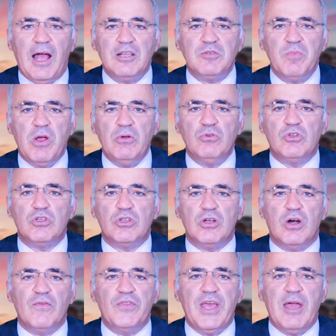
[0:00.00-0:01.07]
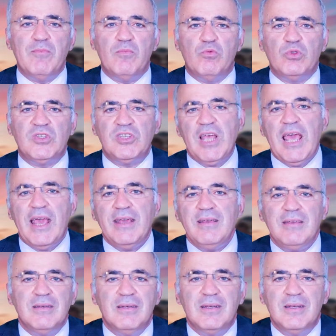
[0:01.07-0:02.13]
as most of them would
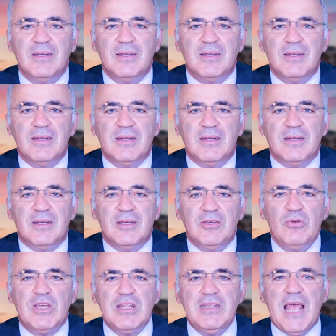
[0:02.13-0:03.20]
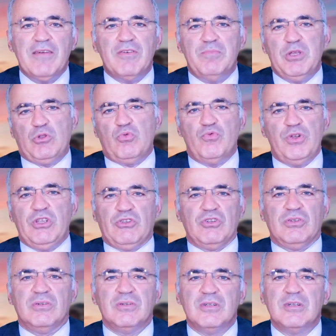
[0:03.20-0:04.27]
say, you can never be too
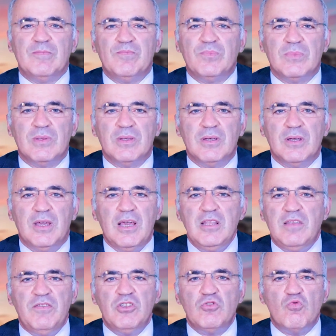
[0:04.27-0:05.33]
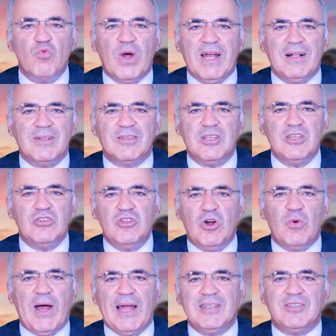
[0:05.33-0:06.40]
rich. Individual wealth is
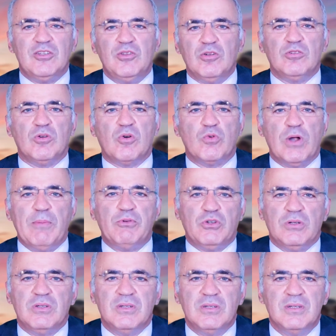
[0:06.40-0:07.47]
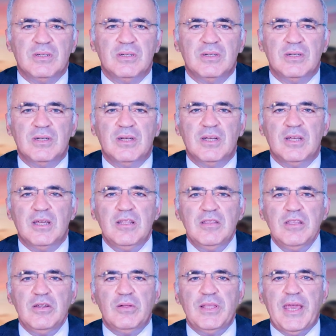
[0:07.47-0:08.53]
no antidote to corruption. In
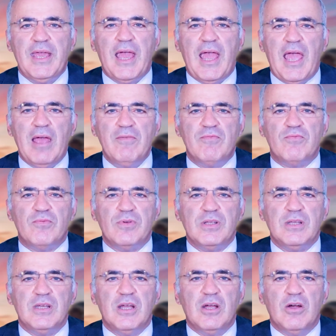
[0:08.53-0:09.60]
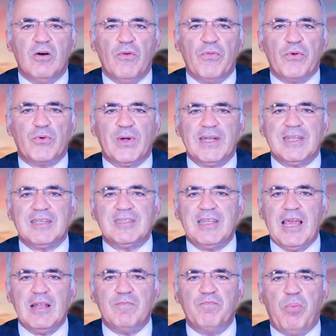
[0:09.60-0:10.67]
nearly every autocratic
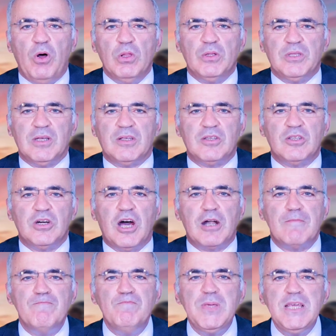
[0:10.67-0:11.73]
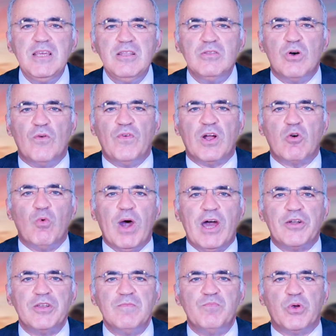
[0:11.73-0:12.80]
state, politics are a means of
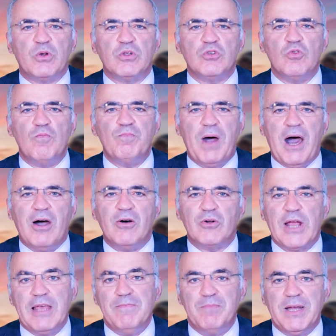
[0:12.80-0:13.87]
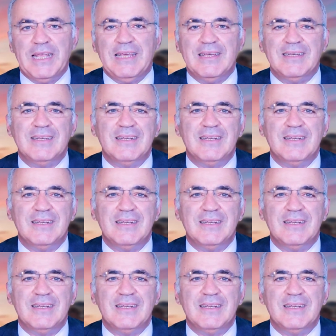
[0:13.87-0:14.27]
acquiring personal power and money.